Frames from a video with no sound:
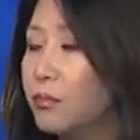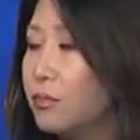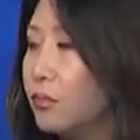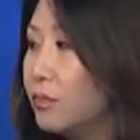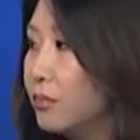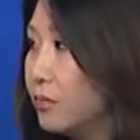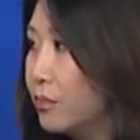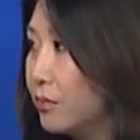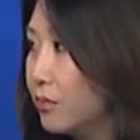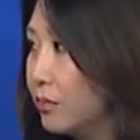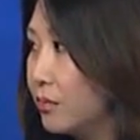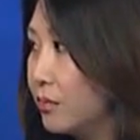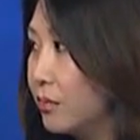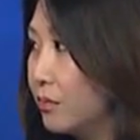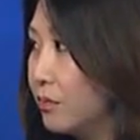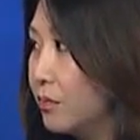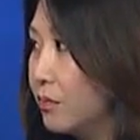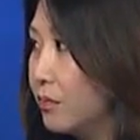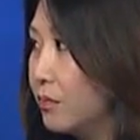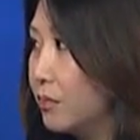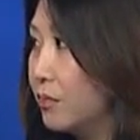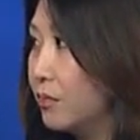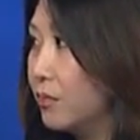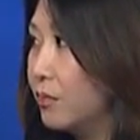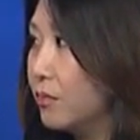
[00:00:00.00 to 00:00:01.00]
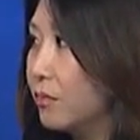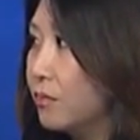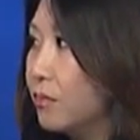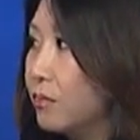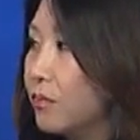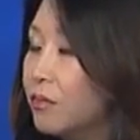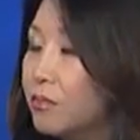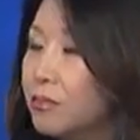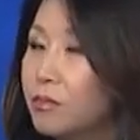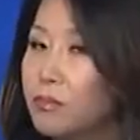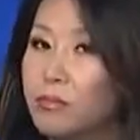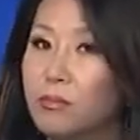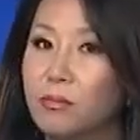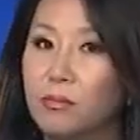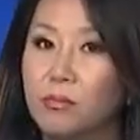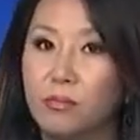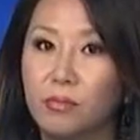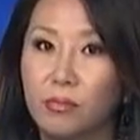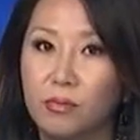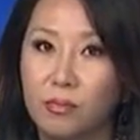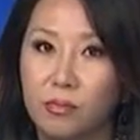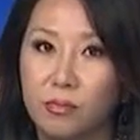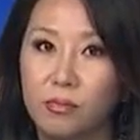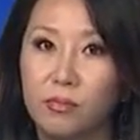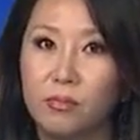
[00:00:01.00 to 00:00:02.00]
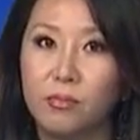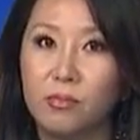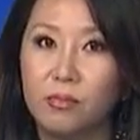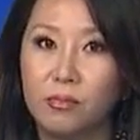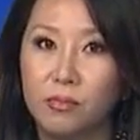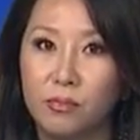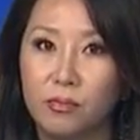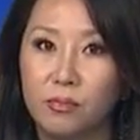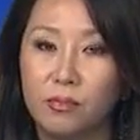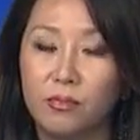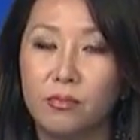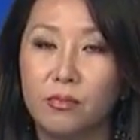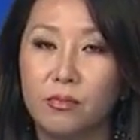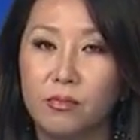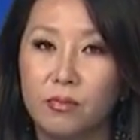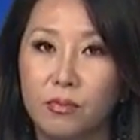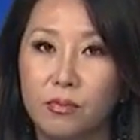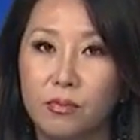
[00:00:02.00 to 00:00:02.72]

(not speaking)